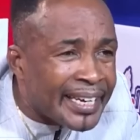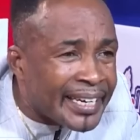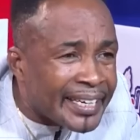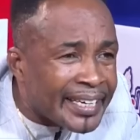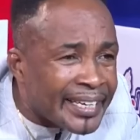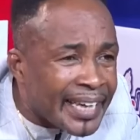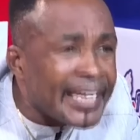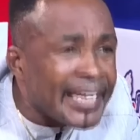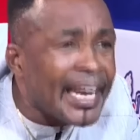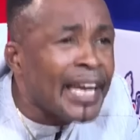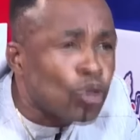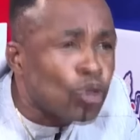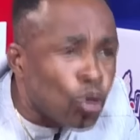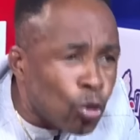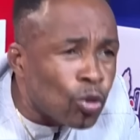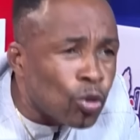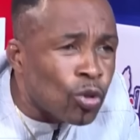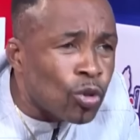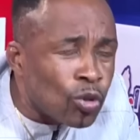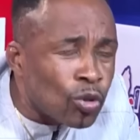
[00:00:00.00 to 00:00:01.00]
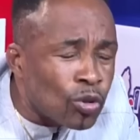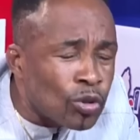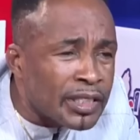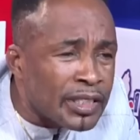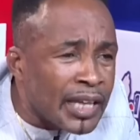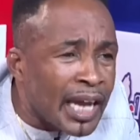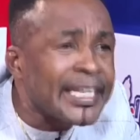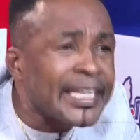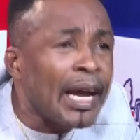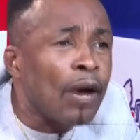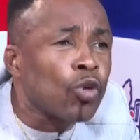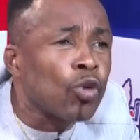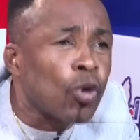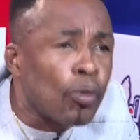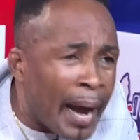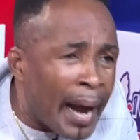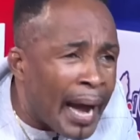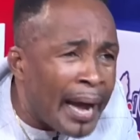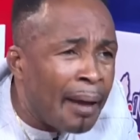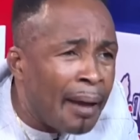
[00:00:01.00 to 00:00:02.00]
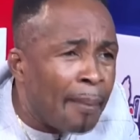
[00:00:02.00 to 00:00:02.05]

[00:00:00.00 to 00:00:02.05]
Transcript: Na nado na da roma